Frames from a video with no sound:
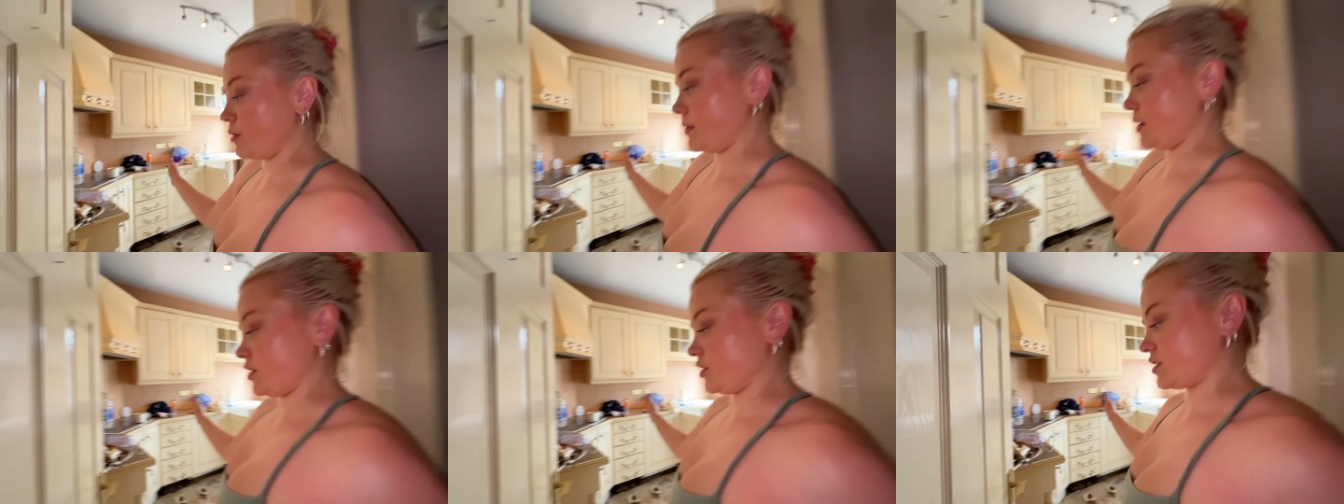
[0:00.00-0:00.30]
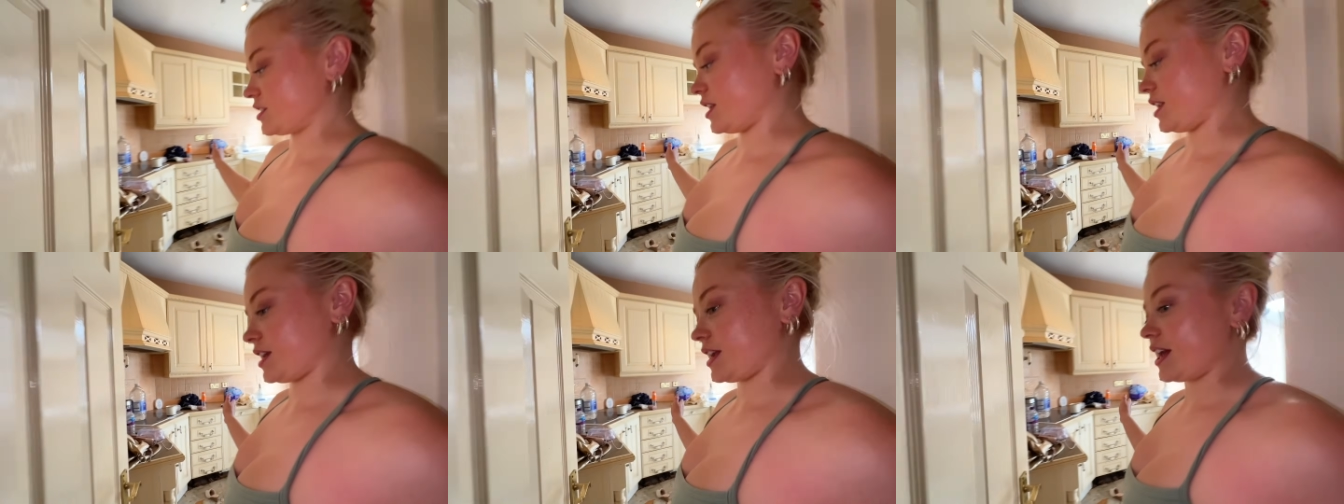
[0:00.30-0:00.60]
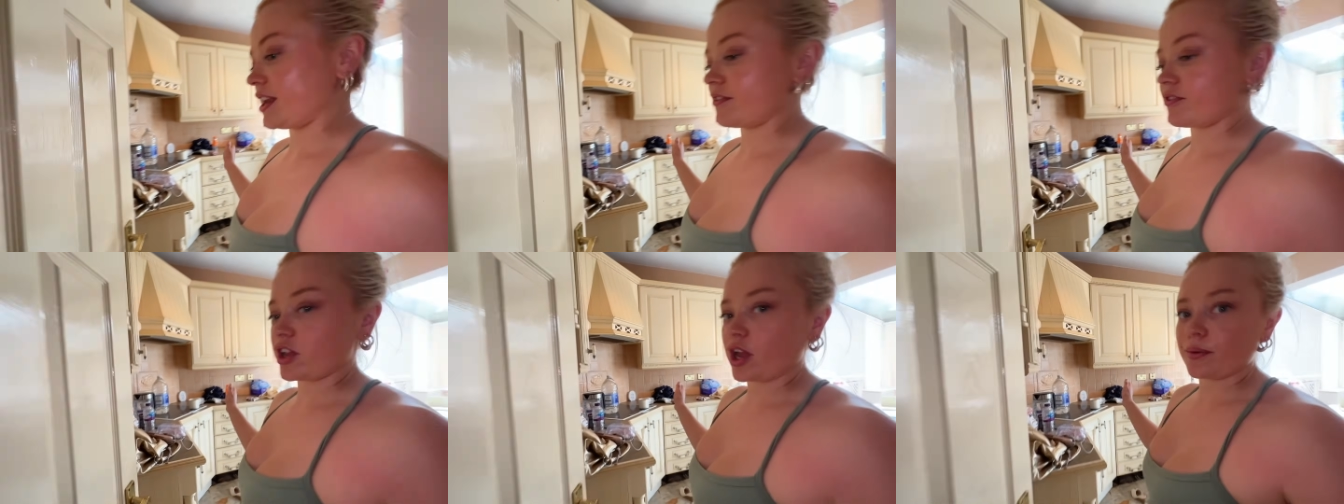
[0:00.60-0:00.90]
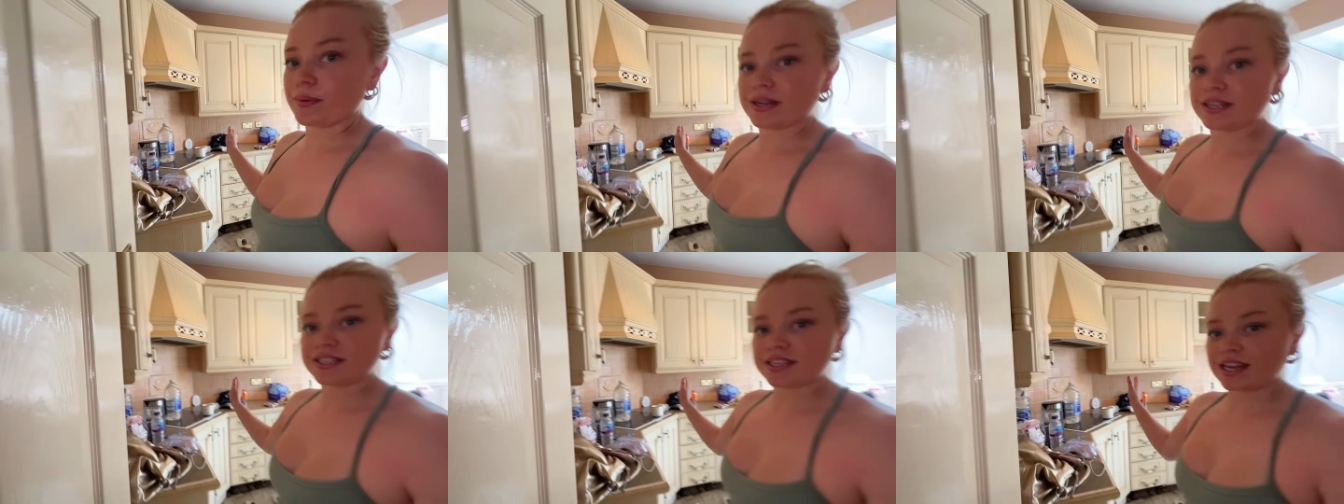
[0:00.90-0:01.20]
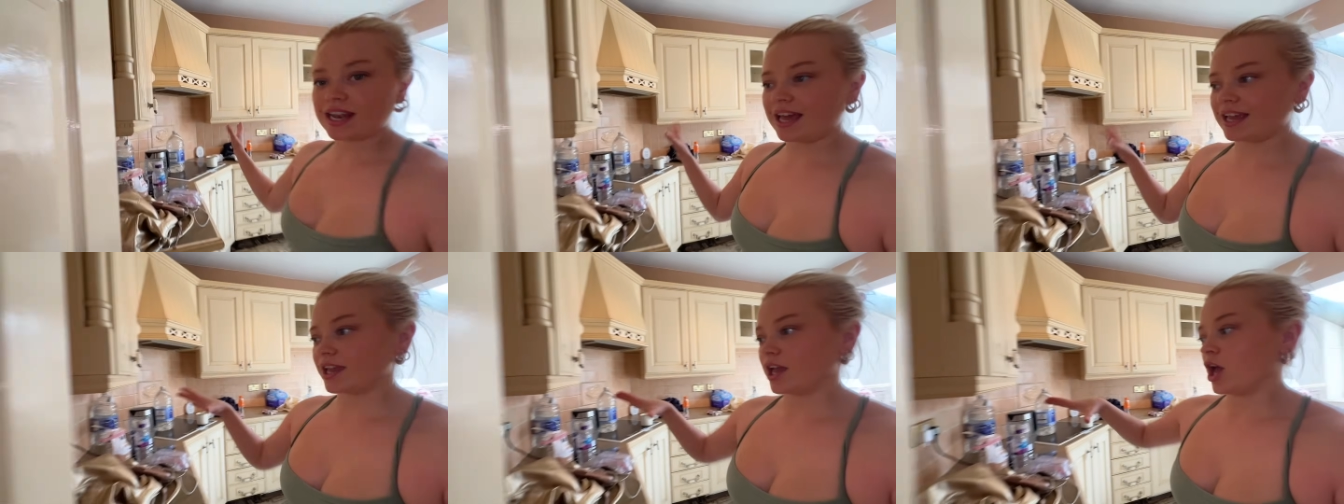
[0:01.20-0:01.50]
You're just going to kind of go into
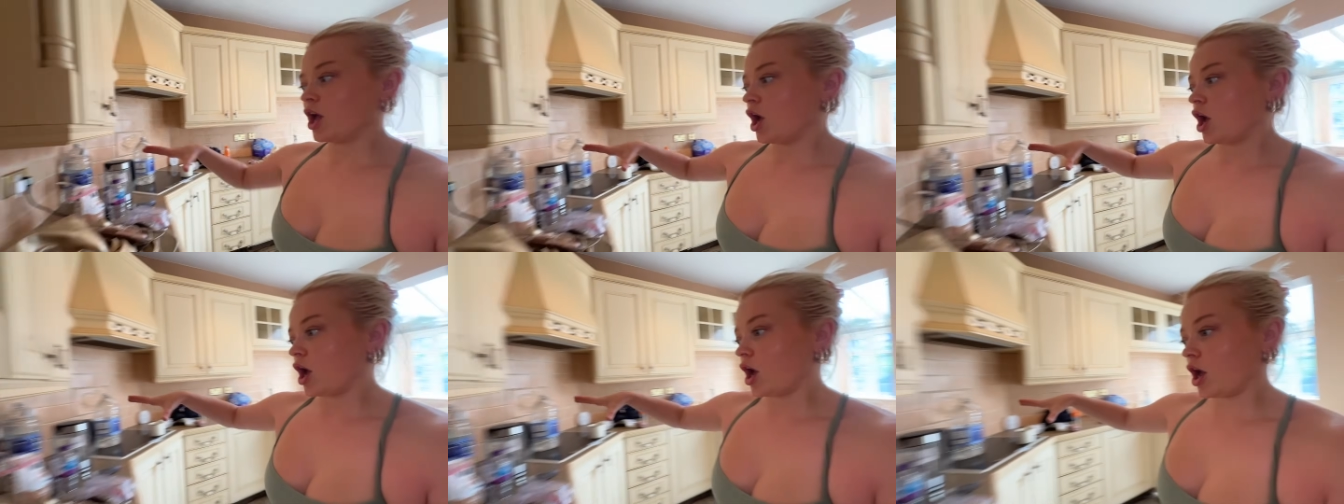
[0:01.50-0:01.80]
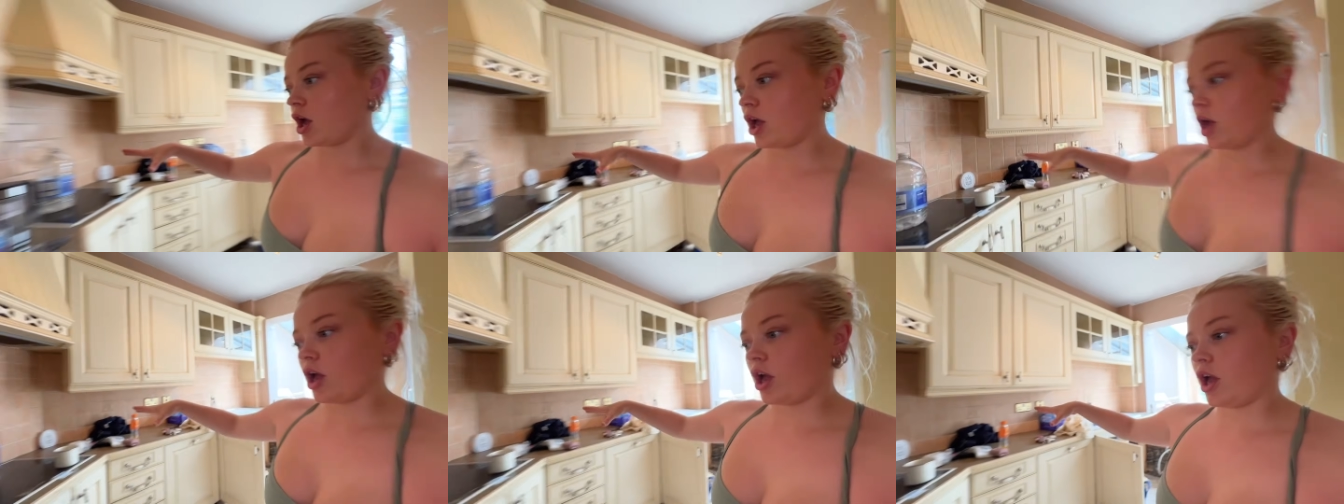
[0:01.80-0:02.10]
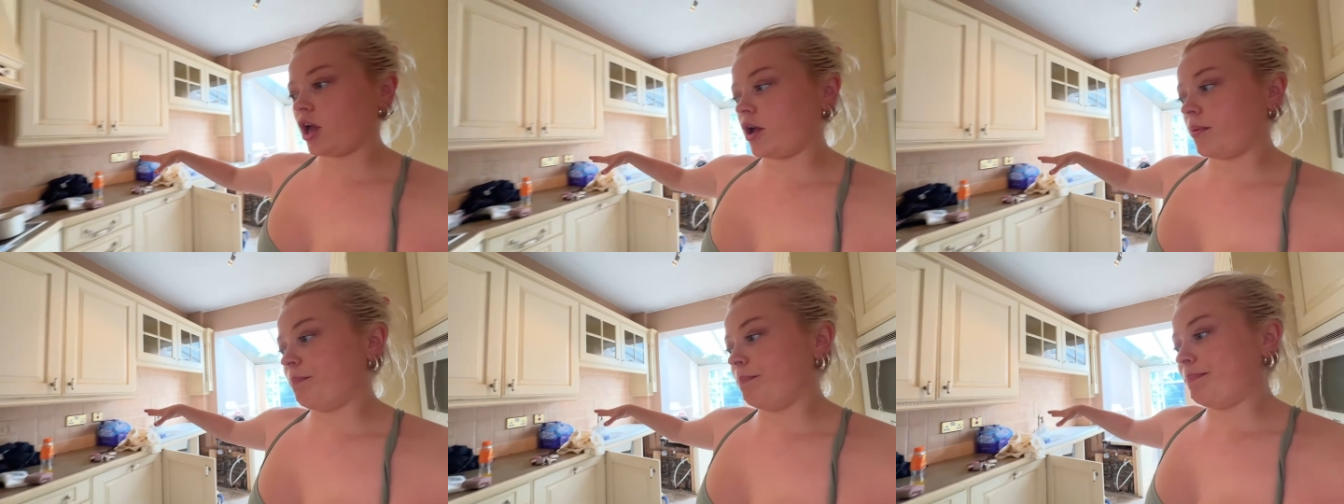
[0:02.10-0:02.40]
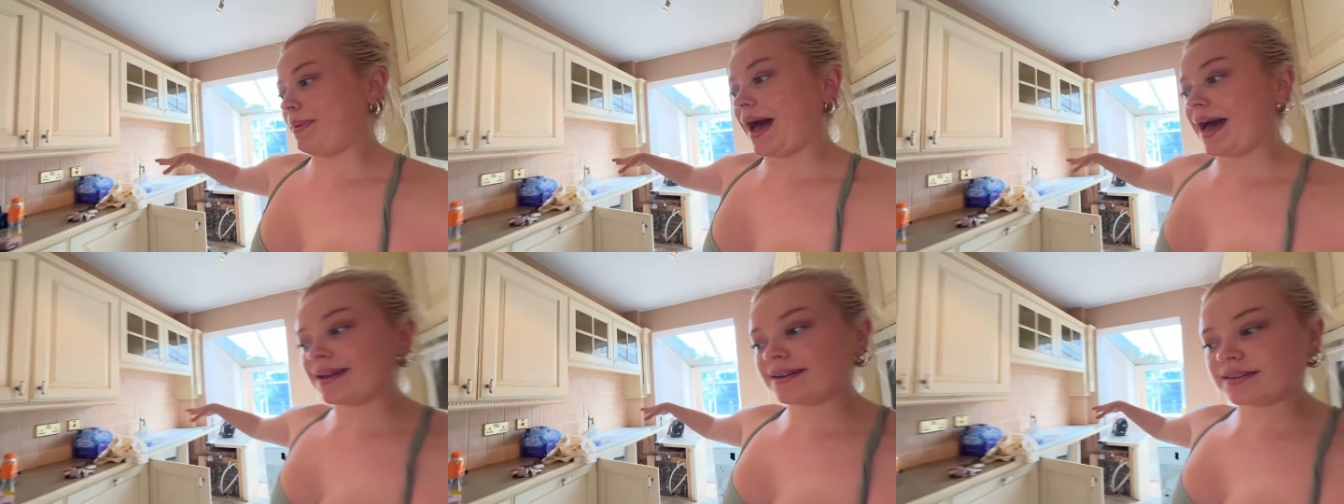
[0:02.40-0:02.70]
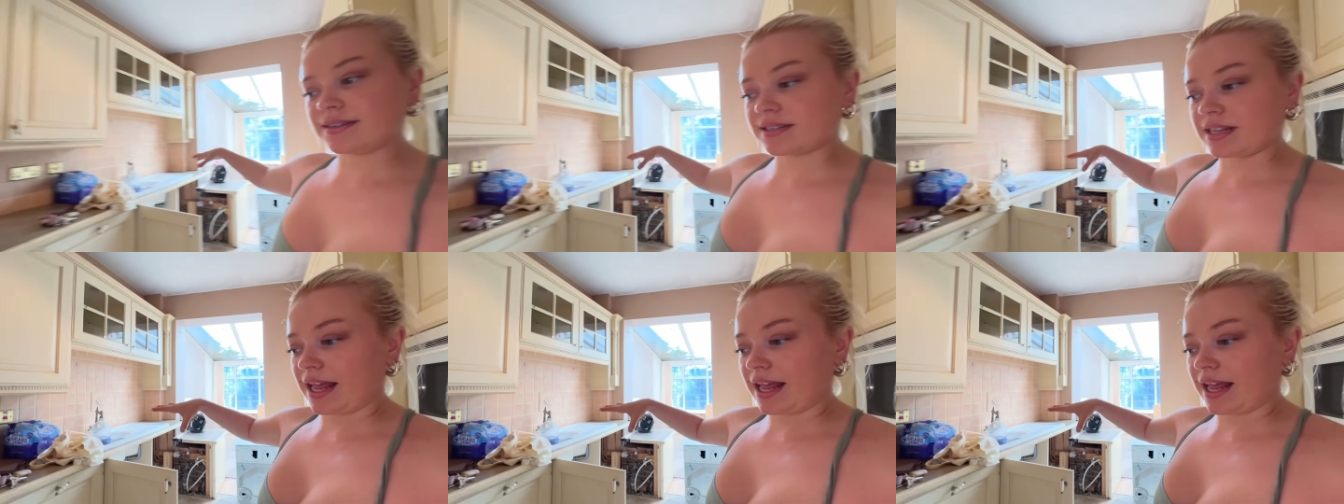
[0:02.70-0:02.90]
like a band,